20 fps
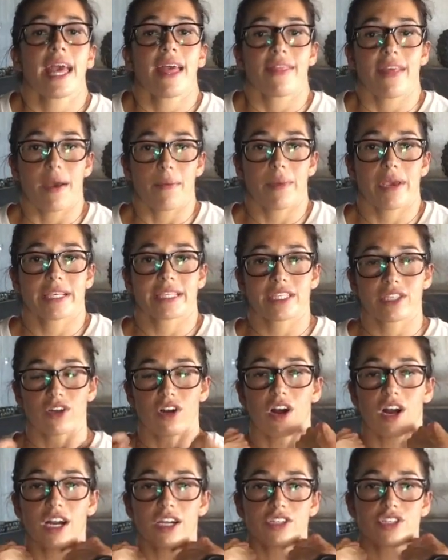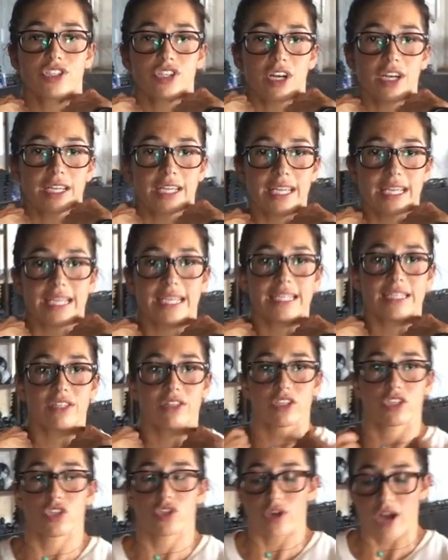and that makes it hard to start getting into
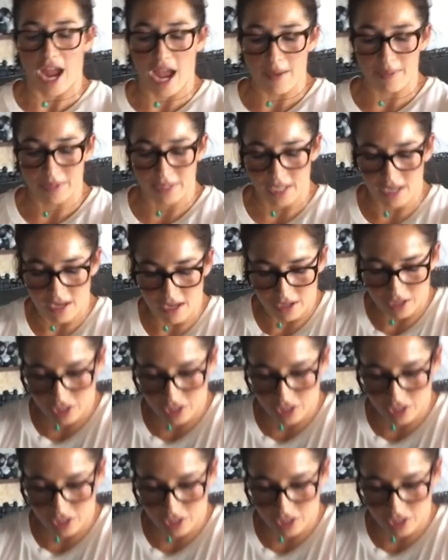the traps.